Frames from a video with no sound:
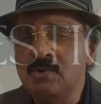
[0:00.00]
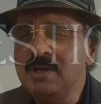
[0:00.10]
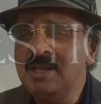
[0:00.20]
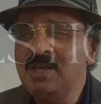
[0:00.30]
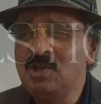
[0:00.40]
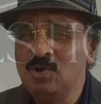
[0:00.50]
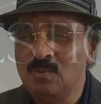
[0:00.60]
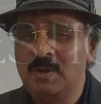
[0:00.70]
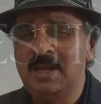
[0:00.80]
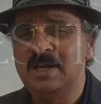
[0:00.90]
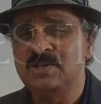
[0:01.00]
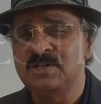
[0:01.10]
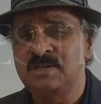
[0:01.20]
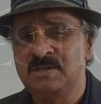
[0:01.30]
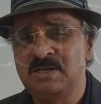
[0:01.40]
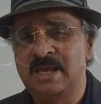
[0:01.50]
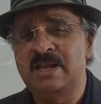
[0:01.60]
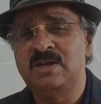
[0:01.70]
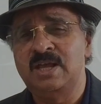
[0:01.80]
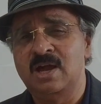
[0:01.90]
you getting humiliated day
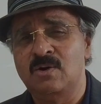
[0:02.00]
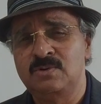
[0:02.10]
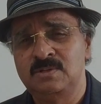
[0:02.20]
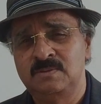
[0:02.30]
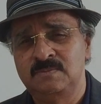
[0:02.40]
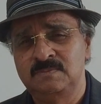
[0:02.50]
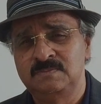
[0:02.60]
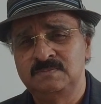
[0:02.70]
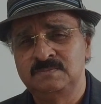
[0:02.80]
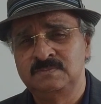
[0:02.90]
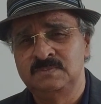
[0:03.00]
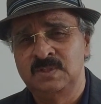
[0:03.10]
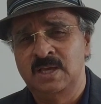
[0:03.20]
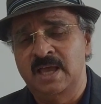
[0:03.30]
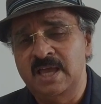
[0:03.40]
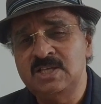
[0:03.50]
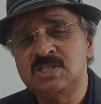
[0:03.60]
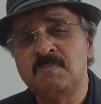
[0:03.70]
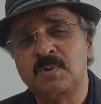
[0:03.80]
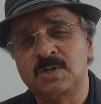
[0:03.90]
in, day out?
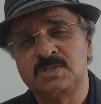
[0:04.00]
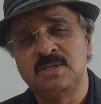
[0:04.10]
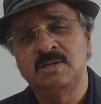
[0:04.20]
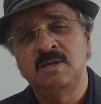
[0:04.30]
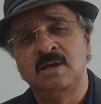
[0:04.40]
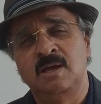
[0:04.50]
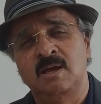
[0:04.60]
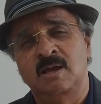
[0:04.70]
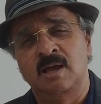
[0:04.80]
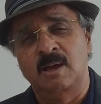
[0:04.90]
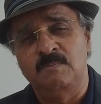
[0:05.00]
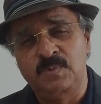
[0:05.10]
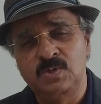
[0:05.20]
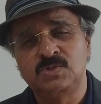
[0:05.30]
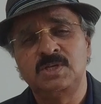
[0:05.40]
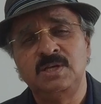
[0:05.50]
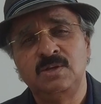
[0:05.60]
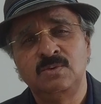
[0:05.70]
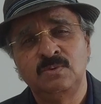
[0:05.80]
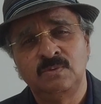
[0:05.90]
Is a person abusing
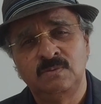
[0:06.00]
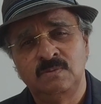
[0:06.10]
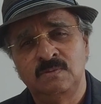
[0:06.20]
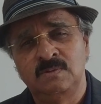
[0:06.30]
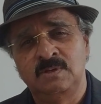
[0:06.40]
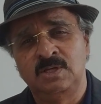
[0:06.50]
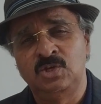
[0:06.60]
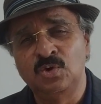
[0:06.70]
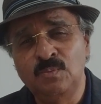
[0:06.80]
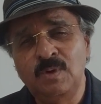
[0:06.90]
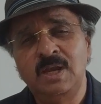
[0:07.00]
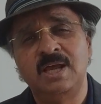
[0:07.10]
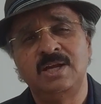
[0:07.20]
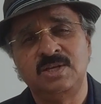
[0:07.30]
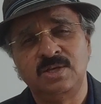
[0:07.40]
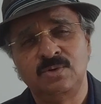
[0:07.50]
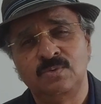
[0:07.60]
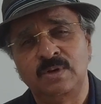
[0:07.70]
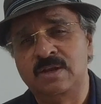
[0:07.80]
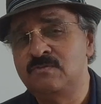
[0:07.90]
you, humiliating
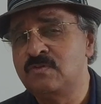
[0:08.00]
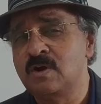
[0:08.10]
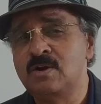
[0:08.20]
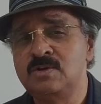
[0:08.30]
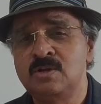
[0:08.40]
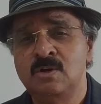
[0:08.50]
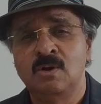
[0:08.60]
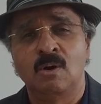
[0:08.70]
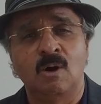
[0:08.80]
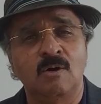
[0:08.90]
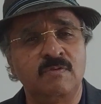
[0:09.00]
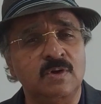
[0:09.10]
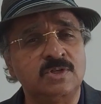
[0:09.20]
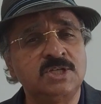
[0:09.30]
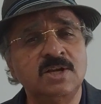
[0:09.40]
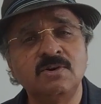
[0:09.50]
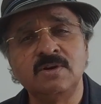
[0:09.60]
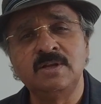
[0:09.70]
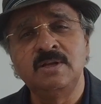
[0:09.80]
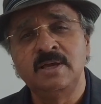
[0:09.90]
you in front of your
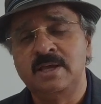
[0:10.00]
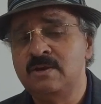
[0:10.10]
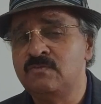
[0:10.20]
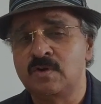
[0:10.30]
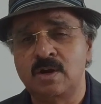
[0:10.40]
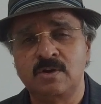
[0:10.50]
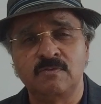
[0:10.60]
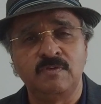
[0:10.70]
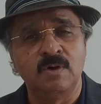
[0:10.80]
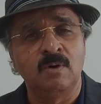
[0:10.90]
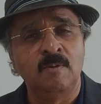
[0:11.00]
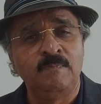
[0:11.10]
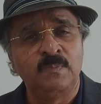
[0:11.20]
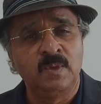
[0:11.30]
children, in front of your